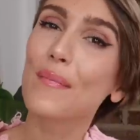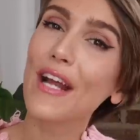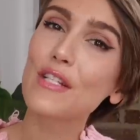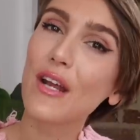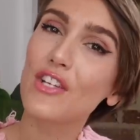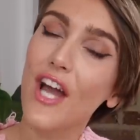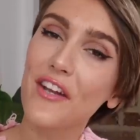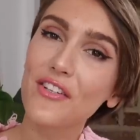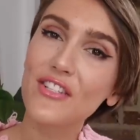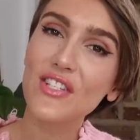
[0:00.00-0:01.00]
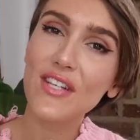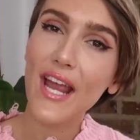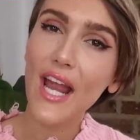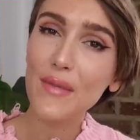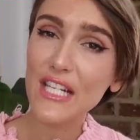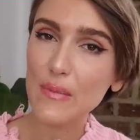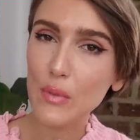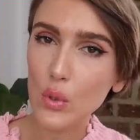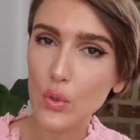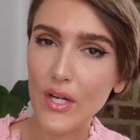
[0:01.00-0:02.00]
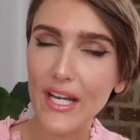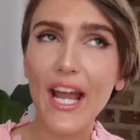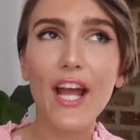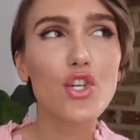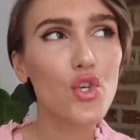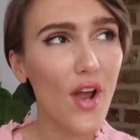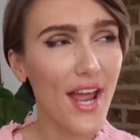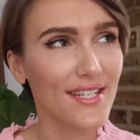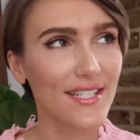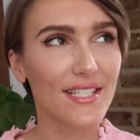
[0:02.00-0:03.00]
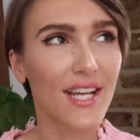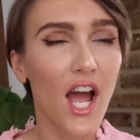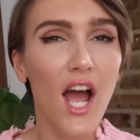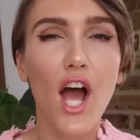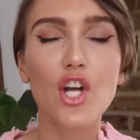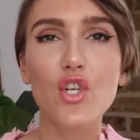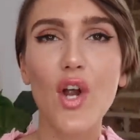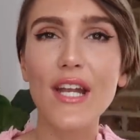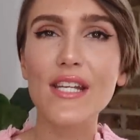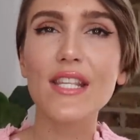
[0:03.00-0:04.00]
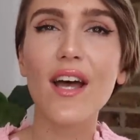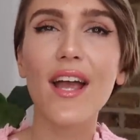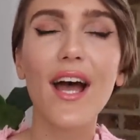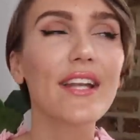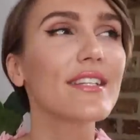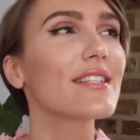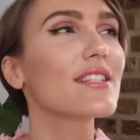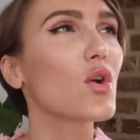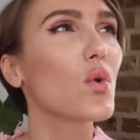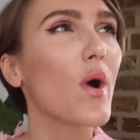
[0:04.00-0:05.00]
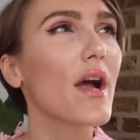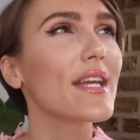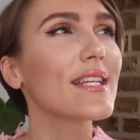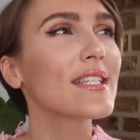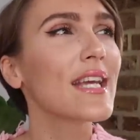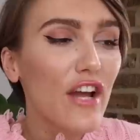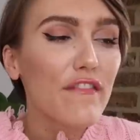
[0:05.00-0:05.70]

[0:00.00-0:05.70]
welcome back to my channel. Today I'm exploring a trend that I hadn't quite